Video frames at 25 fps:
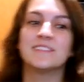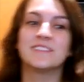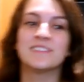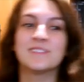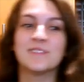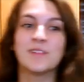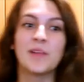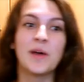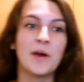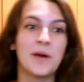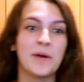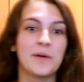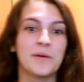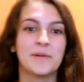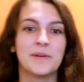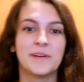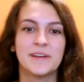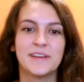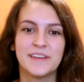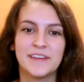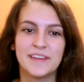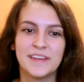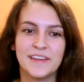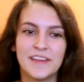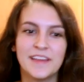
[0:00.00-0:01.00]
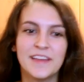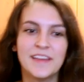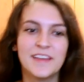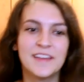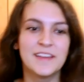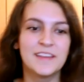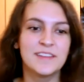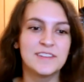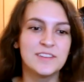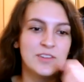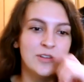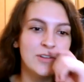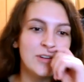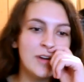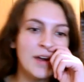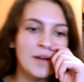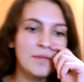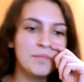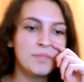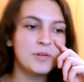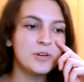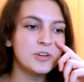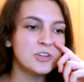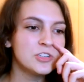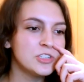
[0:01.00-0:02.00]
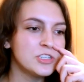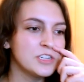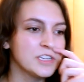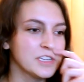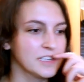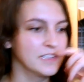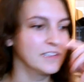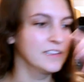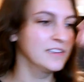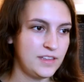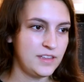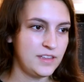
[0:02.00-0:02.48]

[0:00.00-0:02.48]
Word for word: it's low. What? You're not pushing.